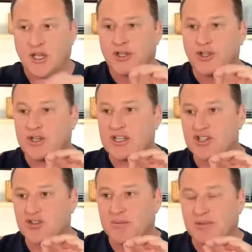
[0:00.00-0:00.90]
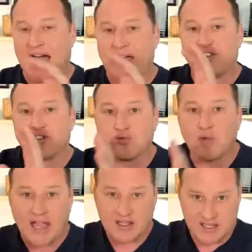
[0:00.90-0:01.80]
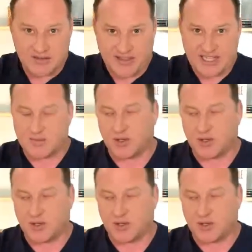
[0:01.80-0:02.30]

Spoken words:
You can stream live directly to Facebook.